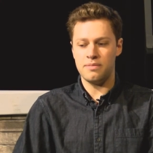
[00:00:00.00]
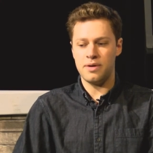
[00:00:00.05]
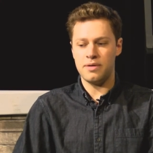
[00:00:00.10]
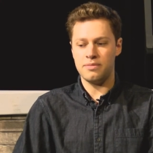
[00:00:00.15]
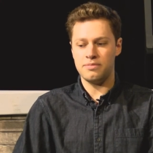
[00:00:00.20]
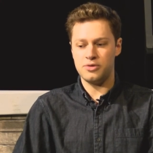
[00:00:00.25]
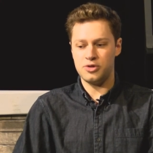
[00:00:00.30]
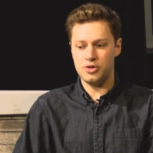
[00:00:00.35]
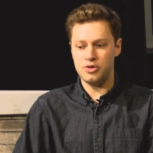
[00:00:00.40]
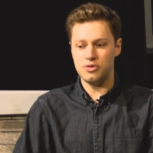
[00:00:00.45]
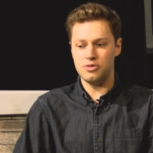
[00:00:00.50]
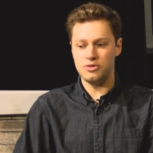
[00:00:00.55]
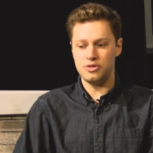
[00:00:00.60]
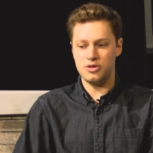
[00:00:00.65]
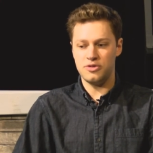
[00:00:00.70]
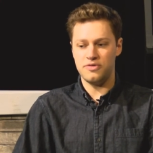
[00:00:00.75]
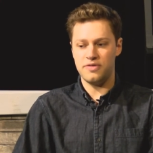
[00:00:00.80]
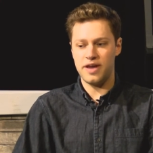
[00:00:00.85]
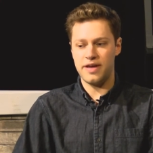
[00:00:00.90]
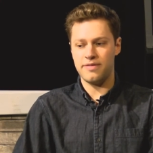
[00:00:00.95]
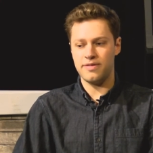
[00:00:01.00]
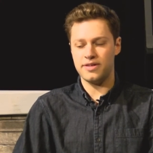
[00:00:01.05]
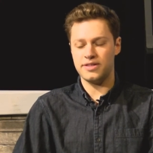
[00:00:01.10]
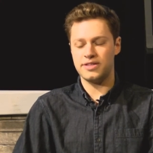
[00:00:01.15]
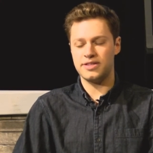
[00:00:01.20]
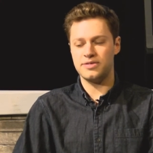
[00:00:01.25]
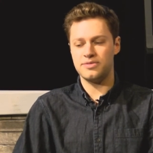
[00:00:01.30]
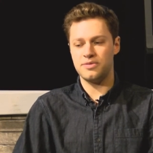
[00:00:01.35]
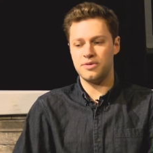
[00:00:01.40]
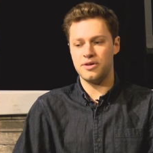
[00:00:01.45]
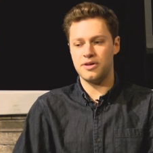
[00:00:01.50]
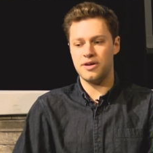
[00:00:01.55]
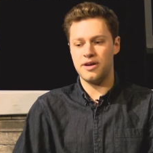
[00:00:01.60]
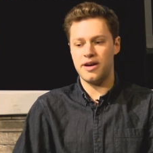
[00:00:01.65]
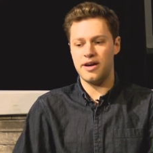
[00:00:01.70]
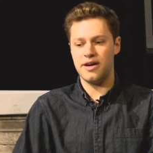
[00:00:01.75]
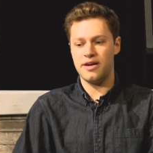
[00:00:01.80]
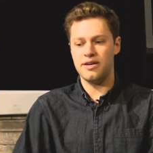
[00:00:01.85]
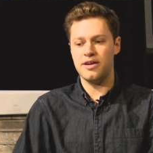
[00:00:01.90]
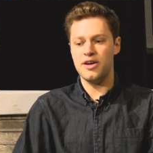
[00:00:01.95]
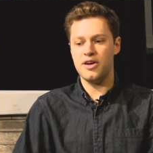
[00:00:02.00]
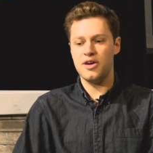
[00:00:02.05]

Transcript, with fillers: two favorites were